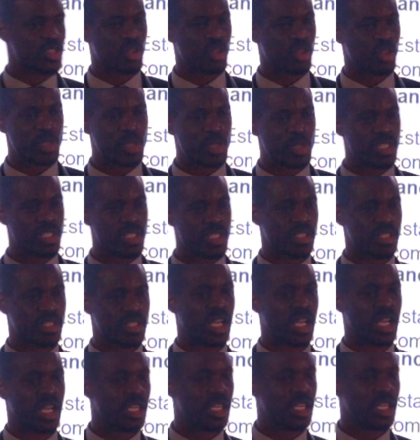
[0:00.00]
committees in
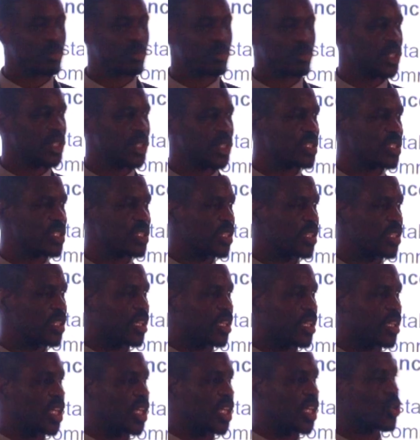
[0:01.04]
our companies
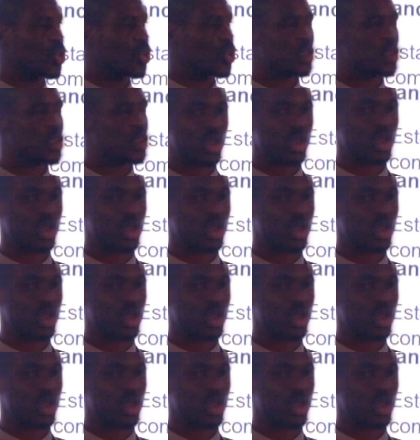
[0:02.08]
that also